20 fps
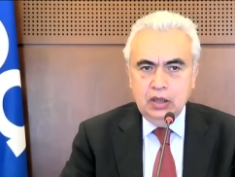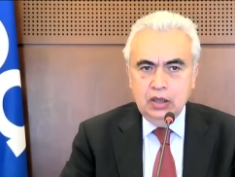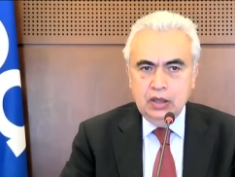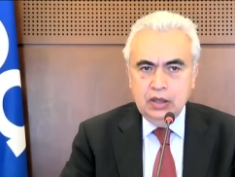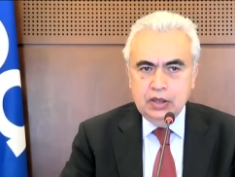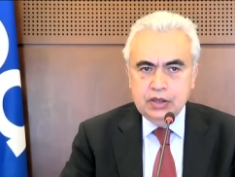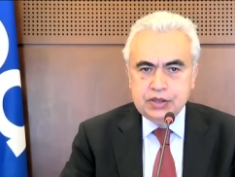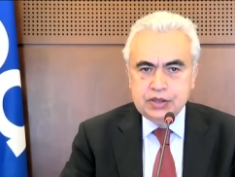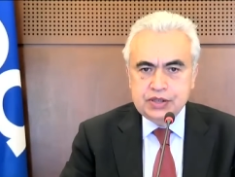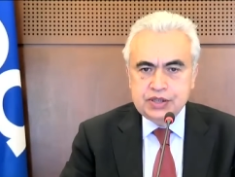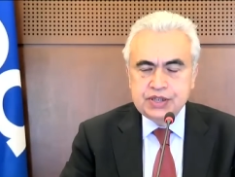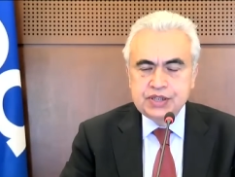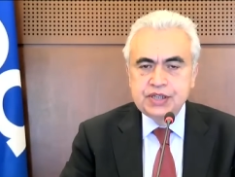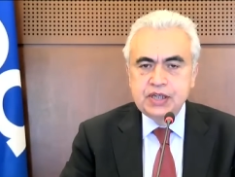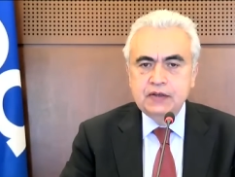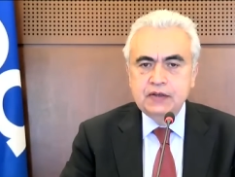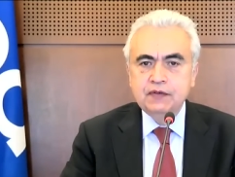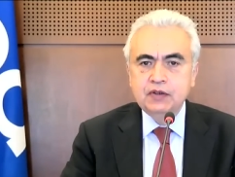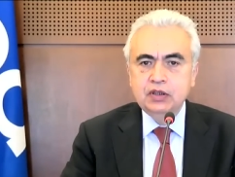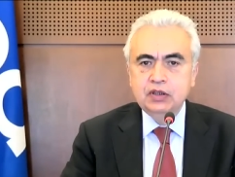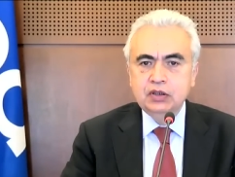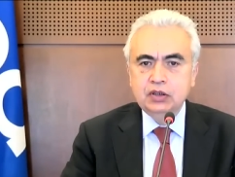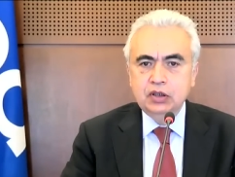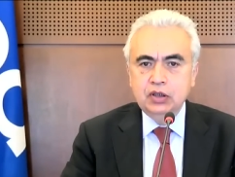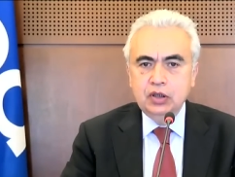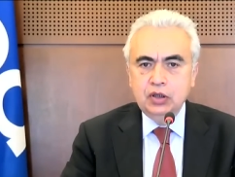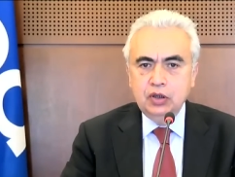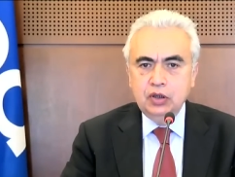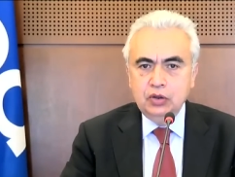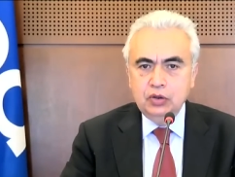several
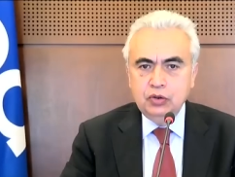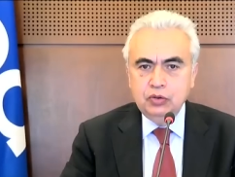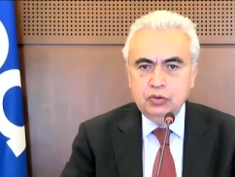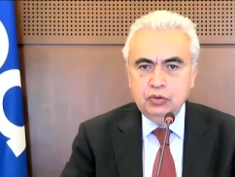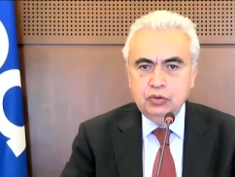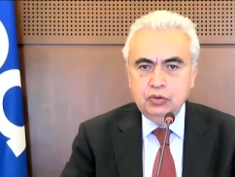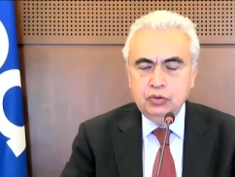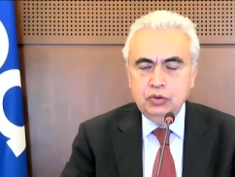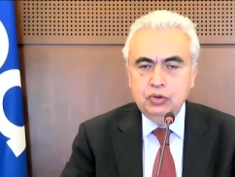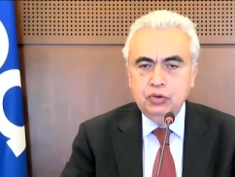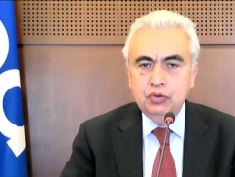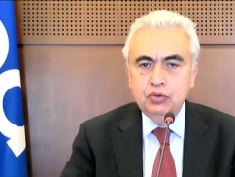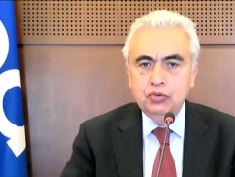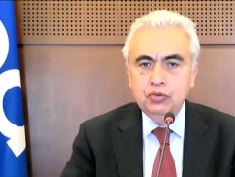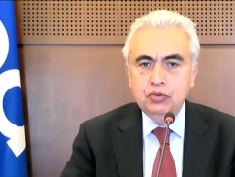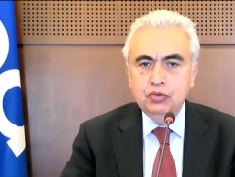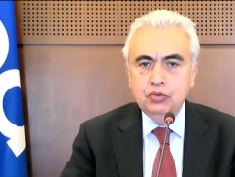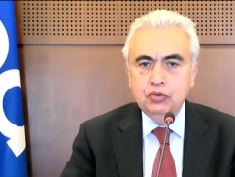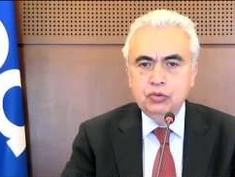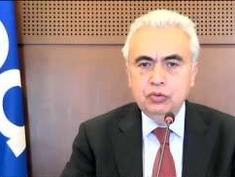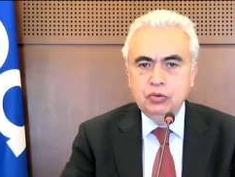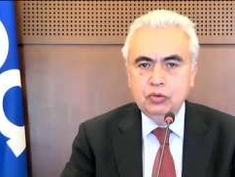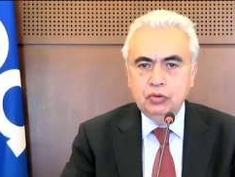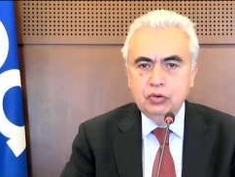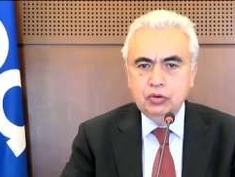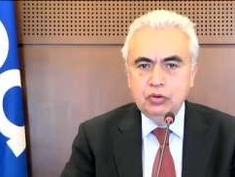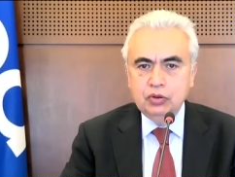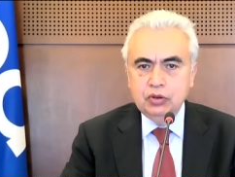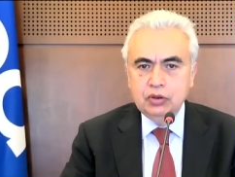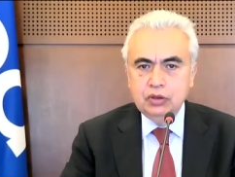new
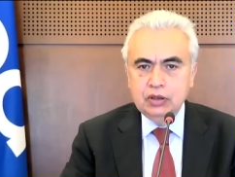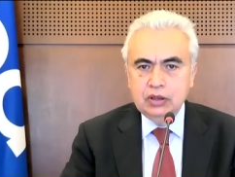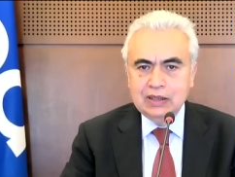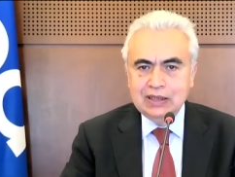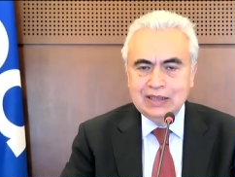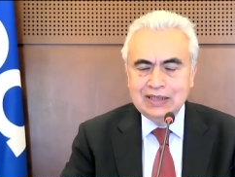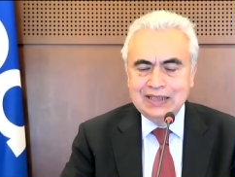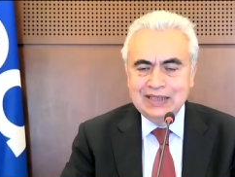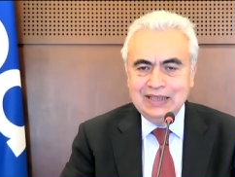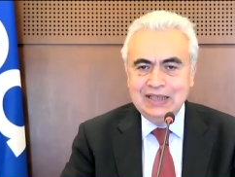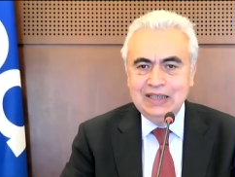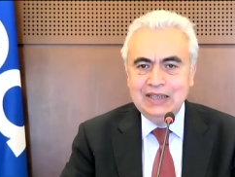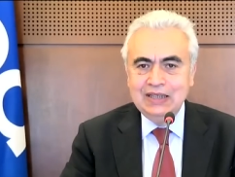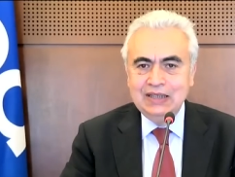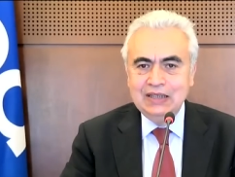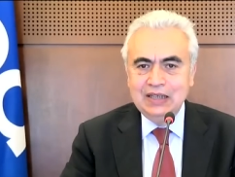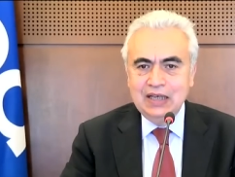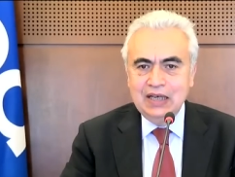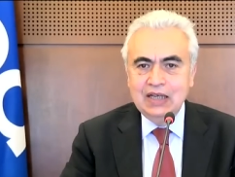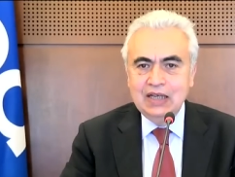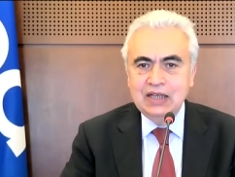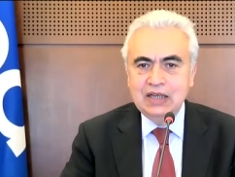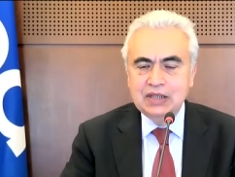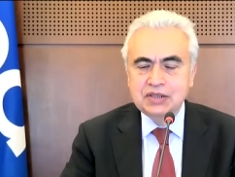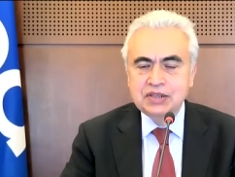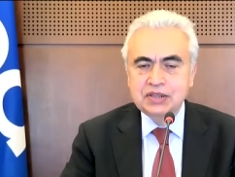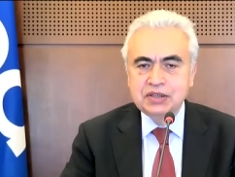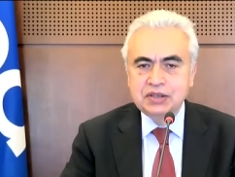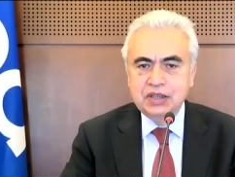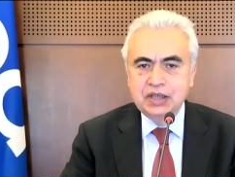clean energy
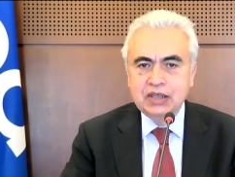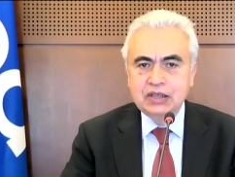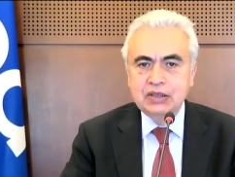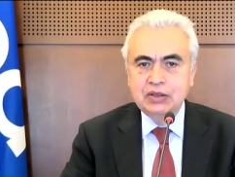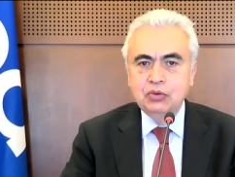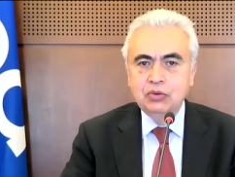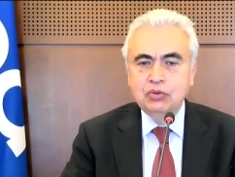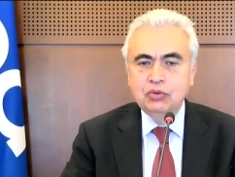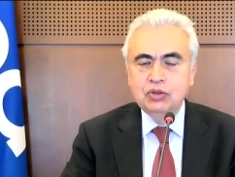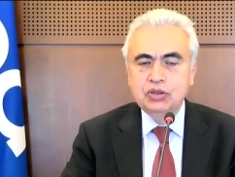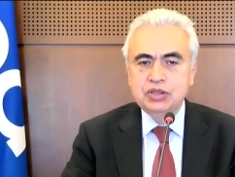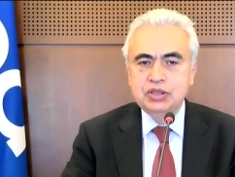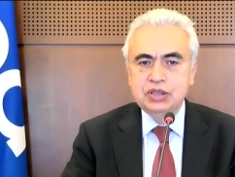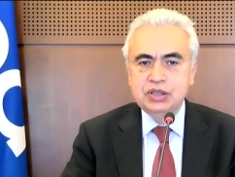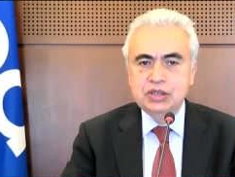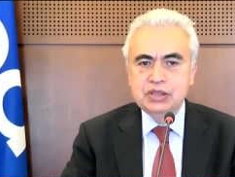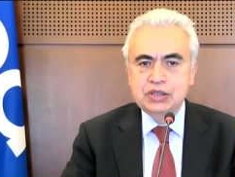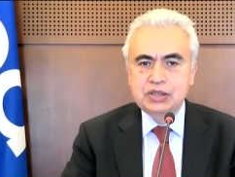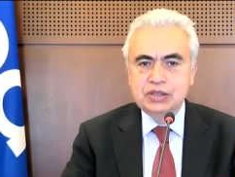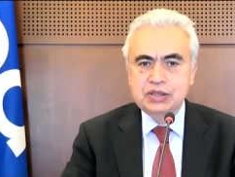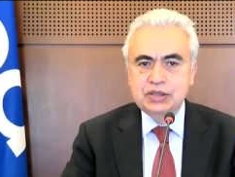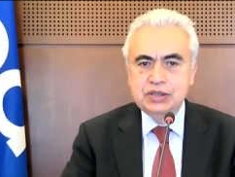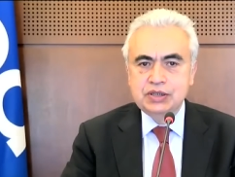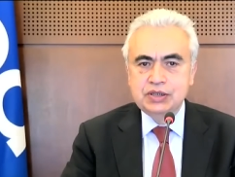technologies